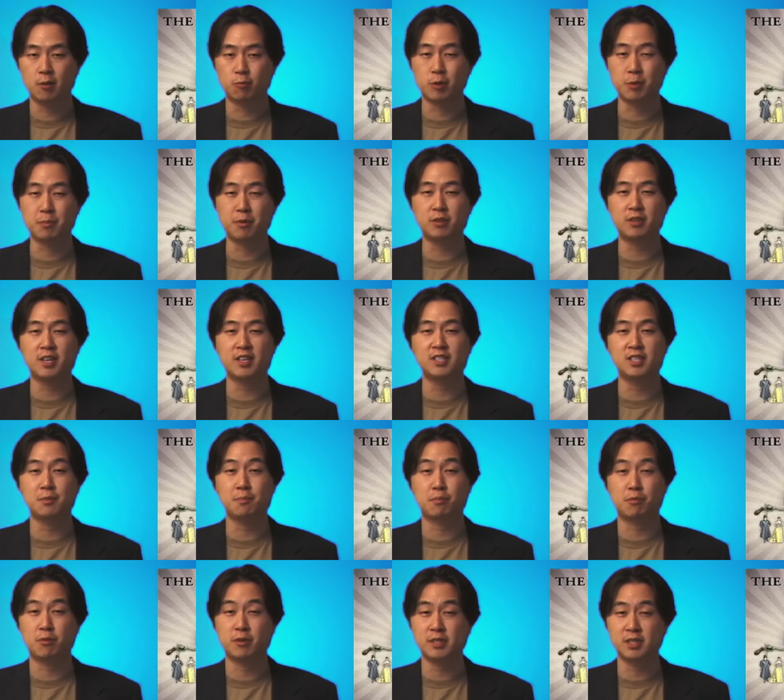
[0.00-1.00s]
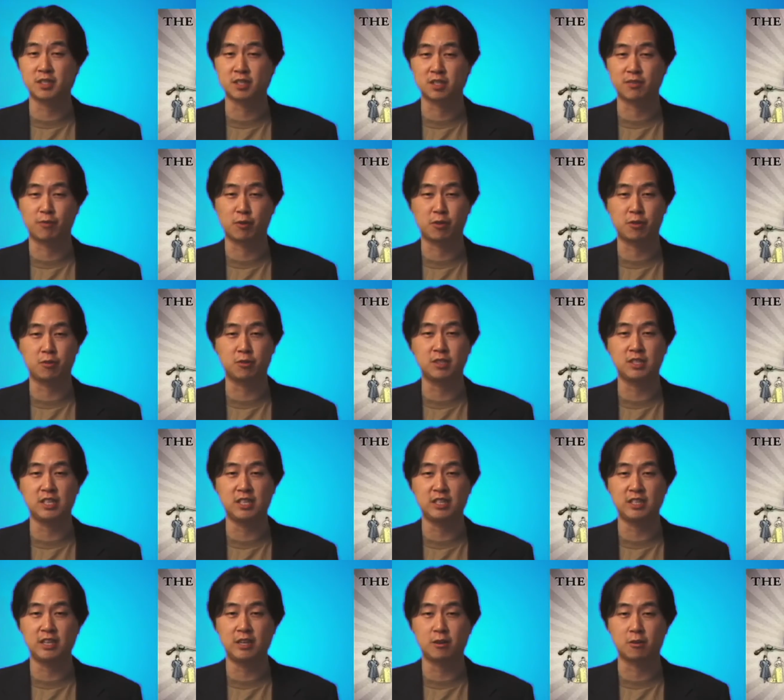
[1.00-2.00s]
We put kids in prisons for
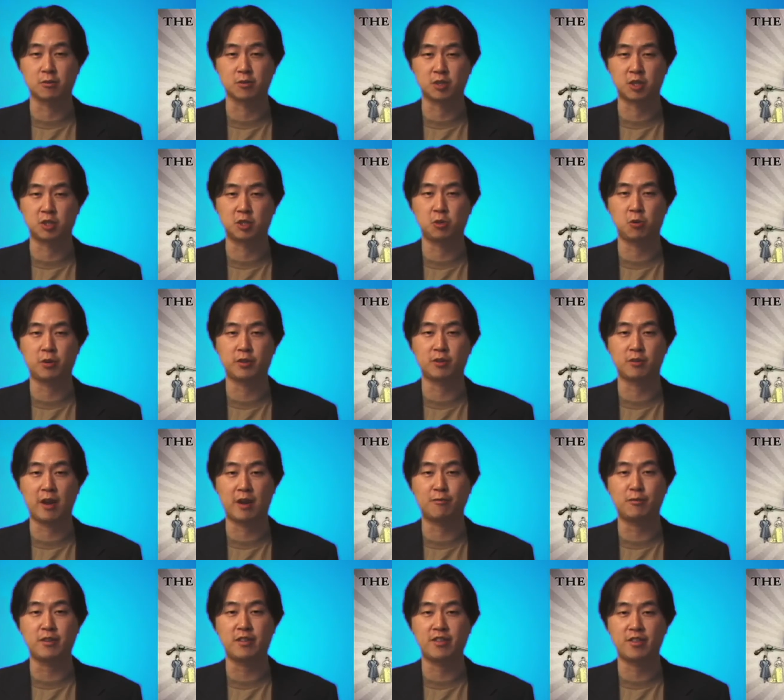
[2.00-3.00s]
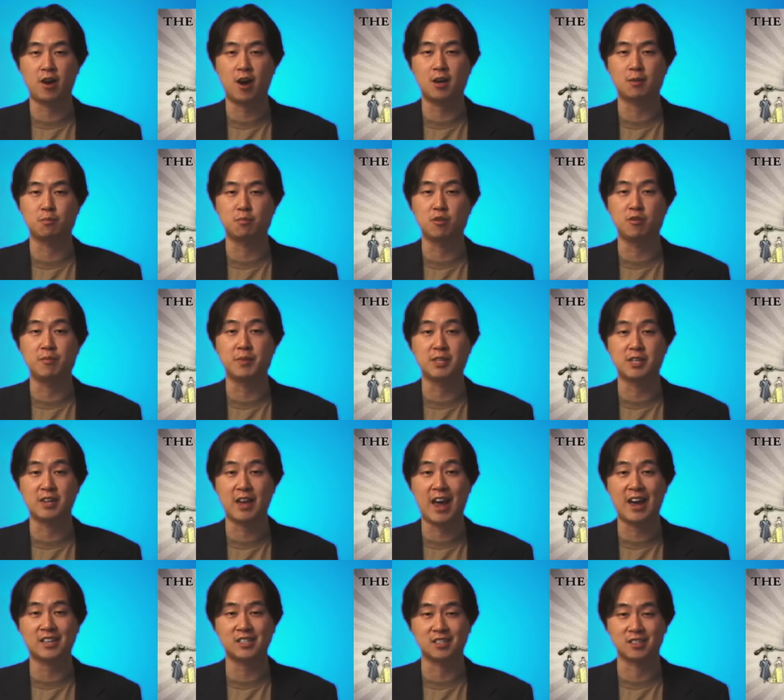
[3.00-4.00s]
13 years, controlling their every thought, movement, and
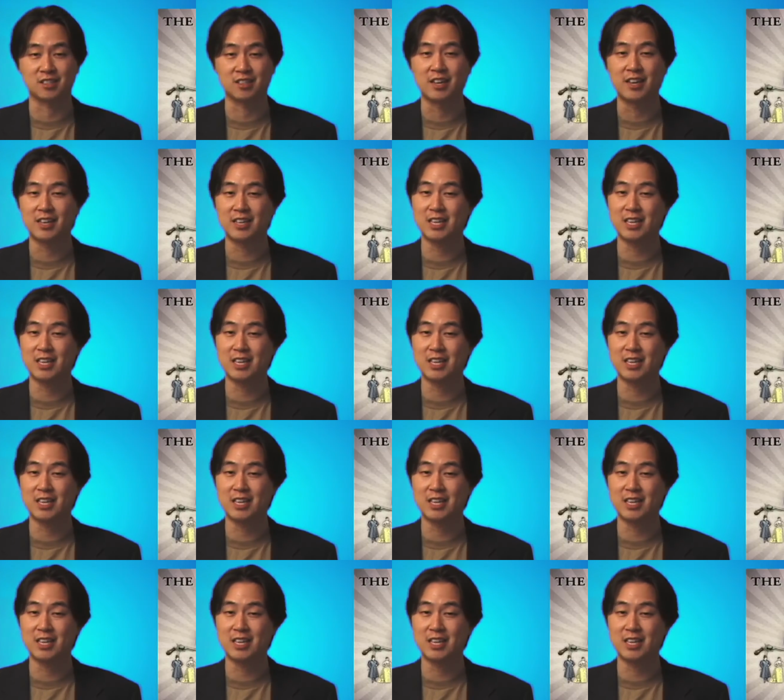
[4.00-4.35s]
action,